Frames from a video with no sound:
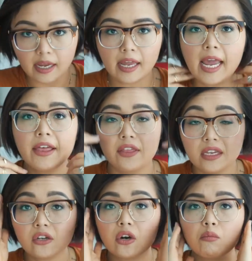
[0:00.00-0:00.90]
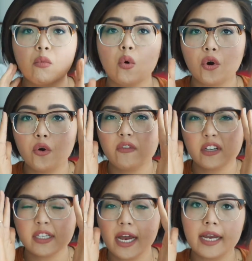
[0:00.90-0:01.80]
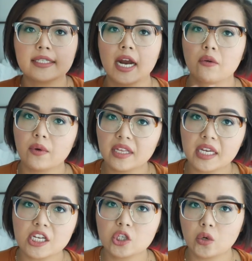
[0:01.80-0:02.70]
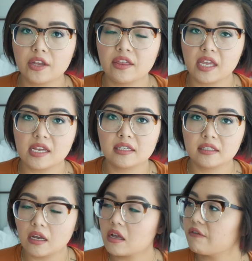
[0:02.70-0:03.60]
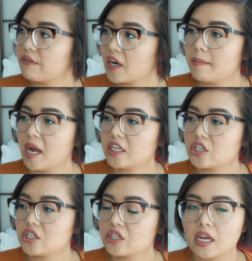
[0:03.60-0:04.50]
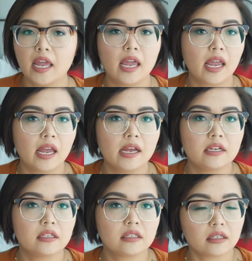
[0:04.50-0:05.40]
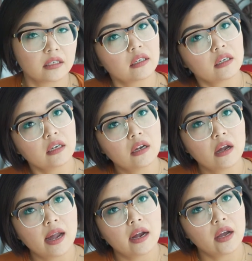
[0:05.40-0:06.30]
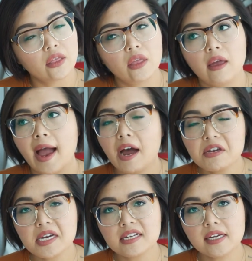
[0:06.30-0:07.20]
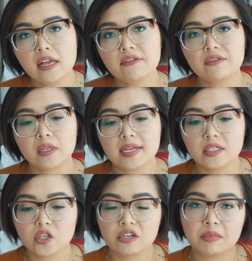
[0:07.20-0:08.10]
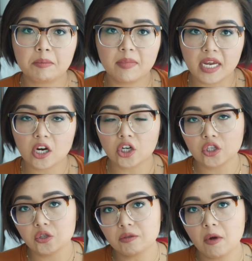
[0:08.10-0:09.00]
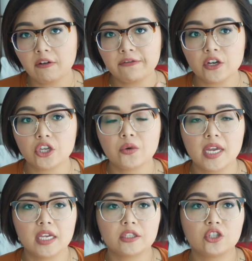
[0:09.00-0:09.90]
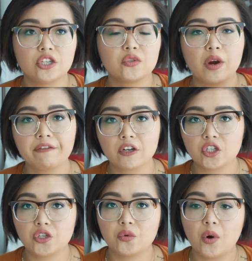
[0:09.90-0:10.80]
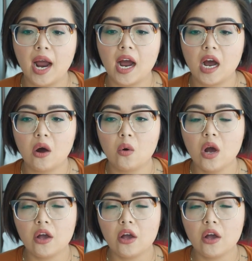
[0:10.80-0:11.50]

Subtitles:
And these are more oversized. I really enjoyed these very much. And how you can tell if the glasses are going to be big or too small for you is just refer to how